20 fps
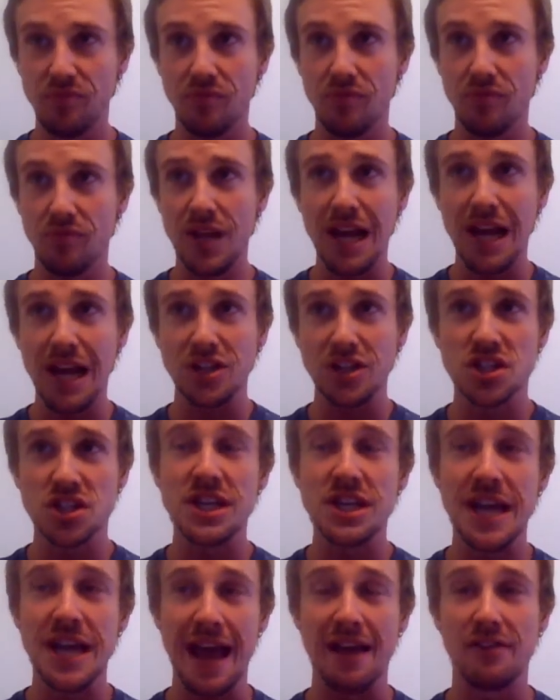not just
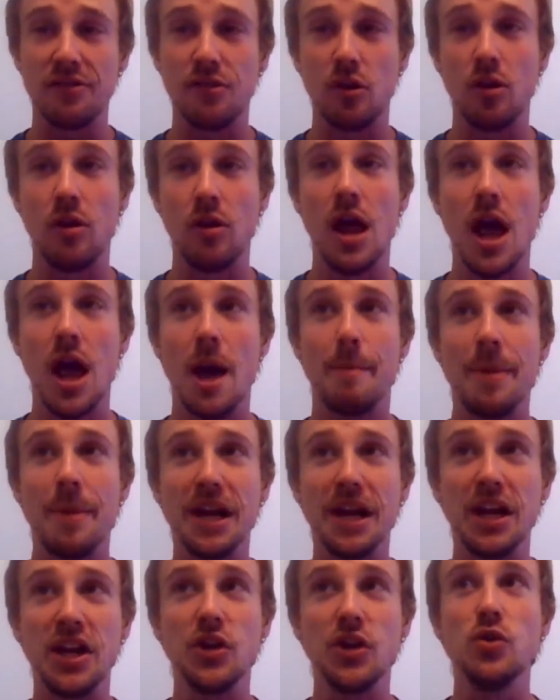an asshole, but
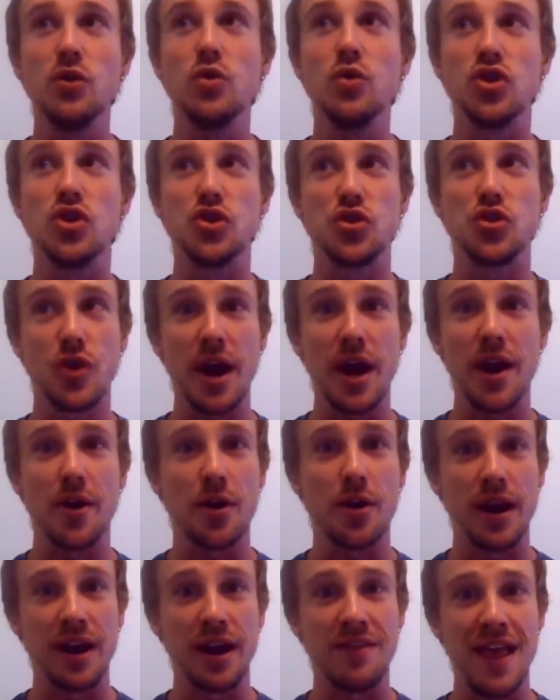a huge
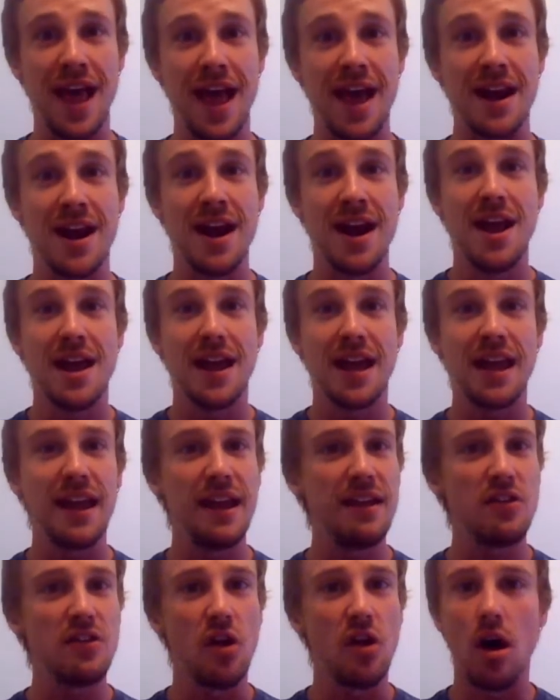traitor in that
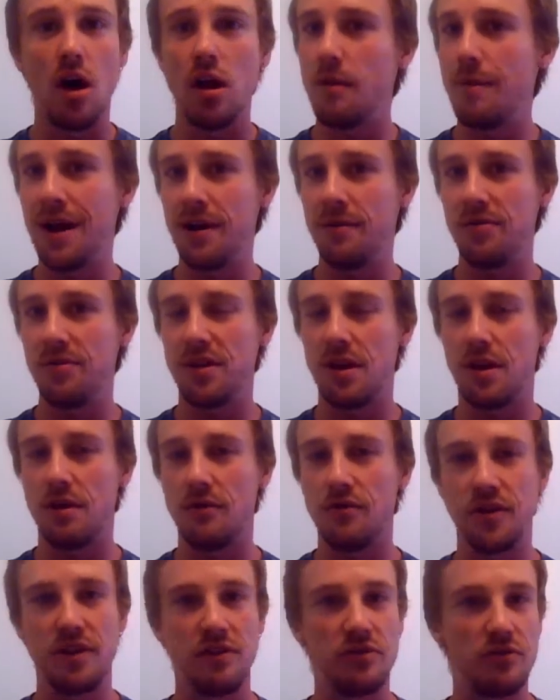he's all about
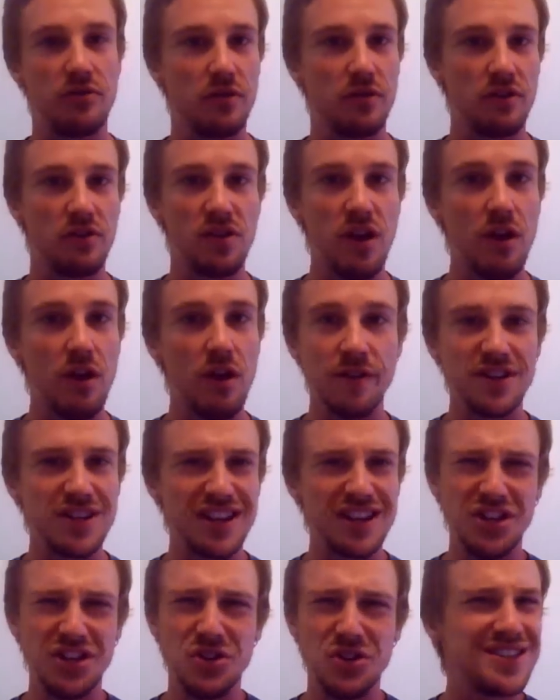himself. He's selfish,
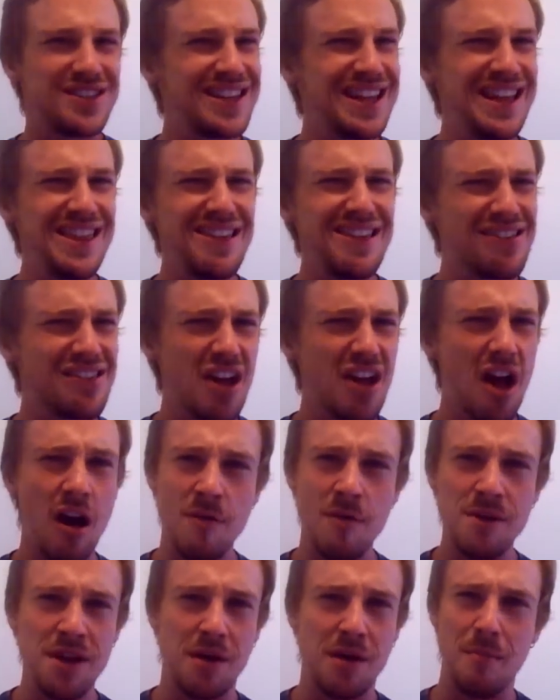and you see this
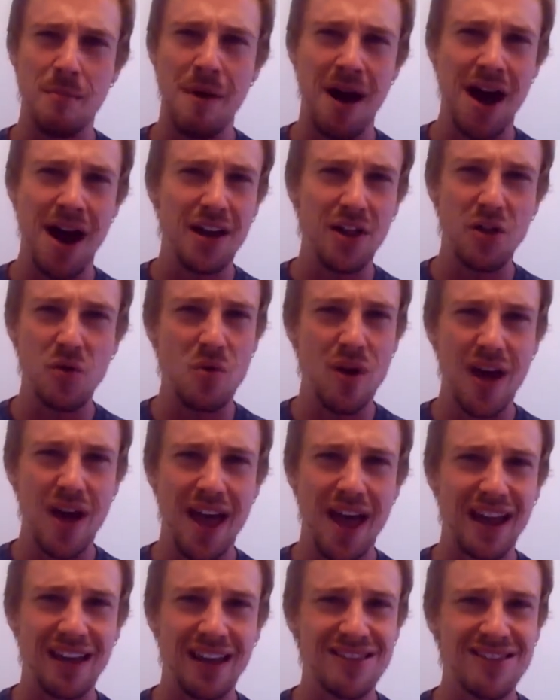coming a mile
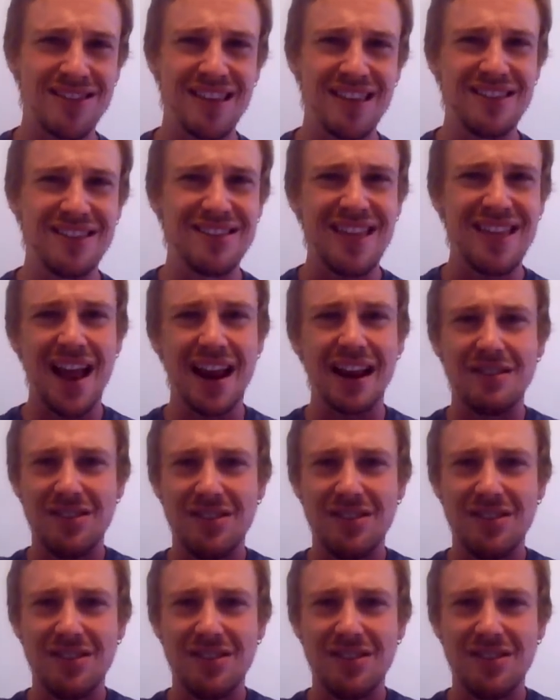away. It's not. It's